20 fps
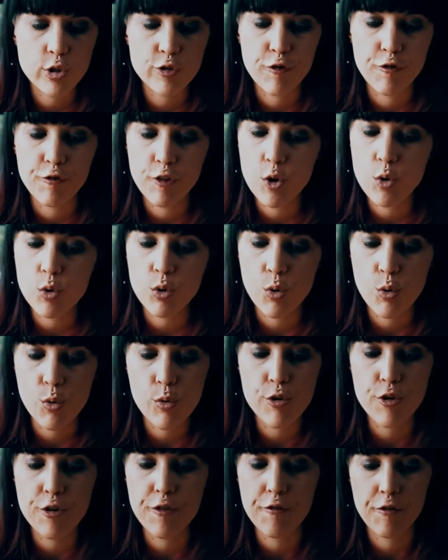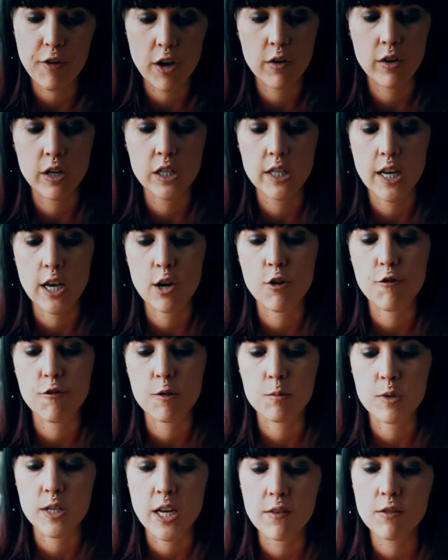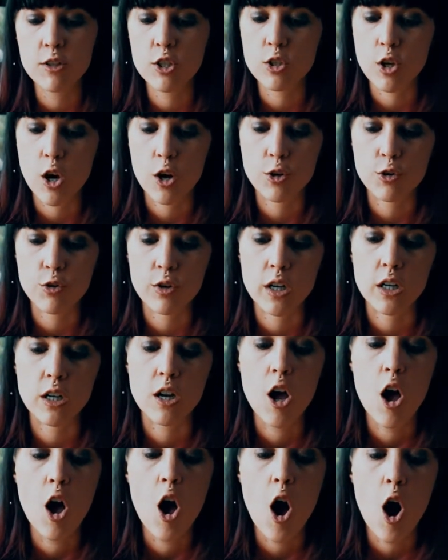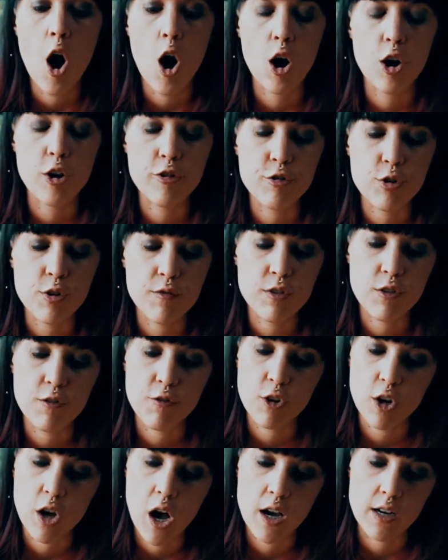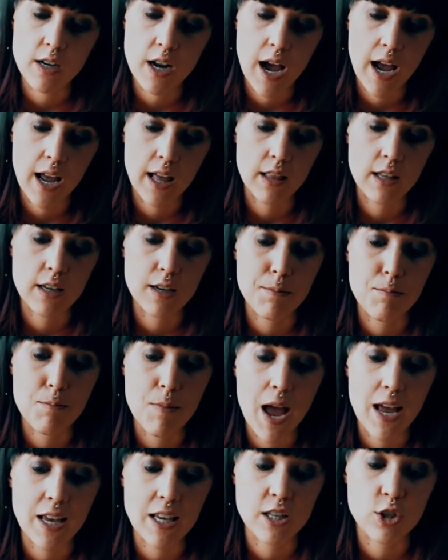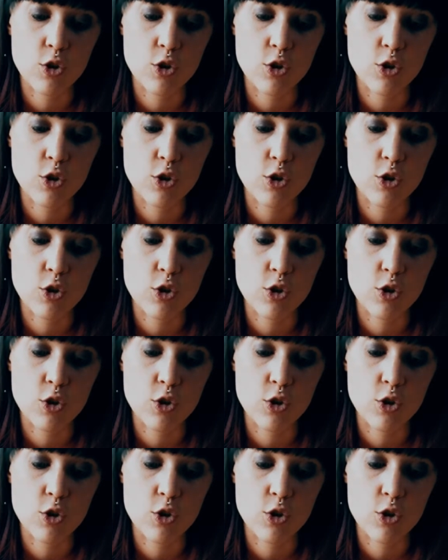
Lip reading: folk horror fairy tale from David Sodergren, author of The Forgotten Island and Maggie's